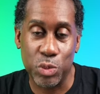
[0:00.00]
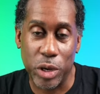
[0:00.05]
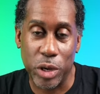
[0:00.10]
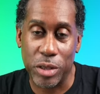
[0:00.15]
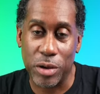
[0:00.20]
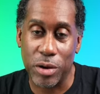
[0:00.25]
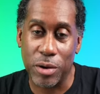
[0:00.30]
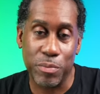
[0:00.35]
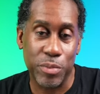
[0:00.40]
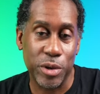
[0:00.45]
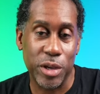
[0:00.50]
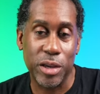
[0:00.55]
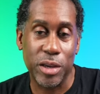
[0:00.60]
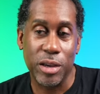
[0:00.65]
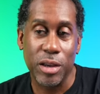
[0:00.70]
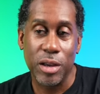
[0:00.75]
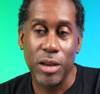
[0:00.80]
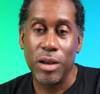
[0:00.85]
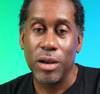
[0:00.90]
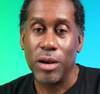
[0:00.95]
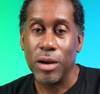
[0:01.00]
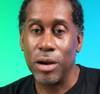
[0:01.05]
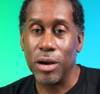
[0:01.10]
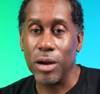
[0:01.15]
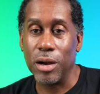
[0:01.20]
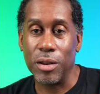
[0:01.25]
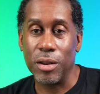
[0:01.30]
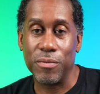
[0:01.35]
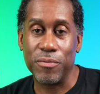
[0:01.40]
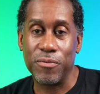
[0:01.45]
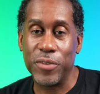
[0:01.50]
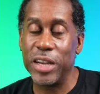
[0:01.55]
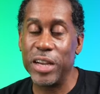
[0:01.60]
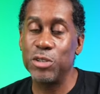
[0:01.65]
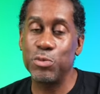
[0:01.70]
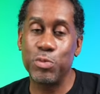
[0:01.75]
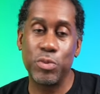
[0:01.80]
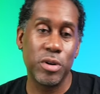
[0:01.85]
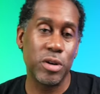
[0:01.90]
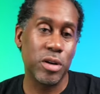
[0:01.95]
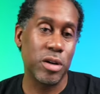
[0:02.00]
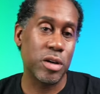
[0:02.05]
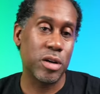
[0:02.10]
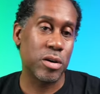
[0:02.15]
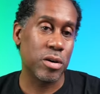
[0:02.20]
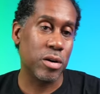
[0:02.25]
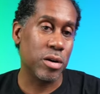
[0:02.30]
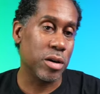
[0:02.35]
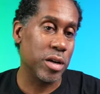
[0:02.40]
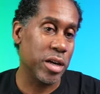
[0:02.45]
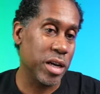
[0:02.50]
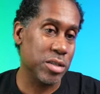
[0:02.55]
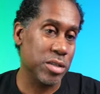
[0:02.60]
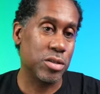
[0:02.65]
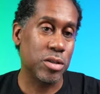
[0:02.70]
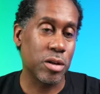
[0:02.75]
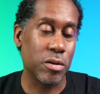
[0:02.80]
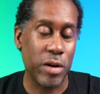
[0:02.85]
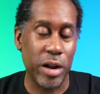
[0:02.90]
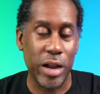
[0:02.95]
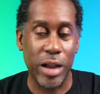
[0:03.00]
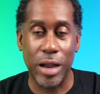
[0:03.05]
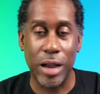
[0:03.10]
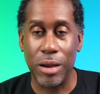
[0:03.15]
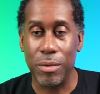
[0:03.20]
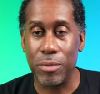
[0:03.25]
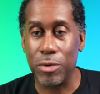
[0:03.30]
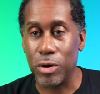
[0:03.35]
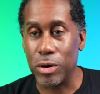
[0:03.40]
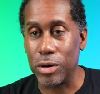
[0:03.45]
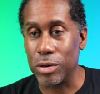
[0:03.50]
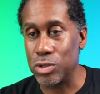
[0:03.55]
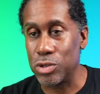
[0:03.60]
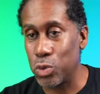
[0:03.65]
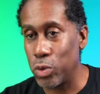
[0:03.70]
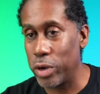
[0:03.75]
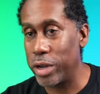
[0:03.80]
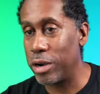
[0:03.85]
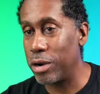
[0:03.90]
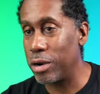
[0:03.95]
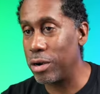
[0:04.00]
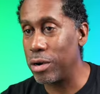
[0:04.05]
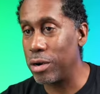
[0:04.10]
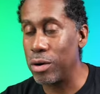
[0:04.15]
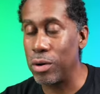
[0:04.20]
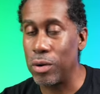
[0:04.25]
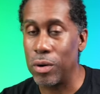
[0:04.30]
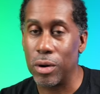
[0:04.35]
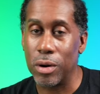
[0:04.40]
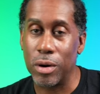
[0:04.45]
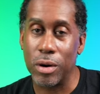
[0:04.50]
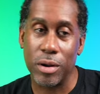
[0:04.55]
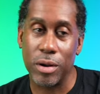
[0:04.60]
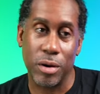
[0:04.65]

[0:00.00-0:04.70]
whether it be on Facebook or Instagram or Twitter or,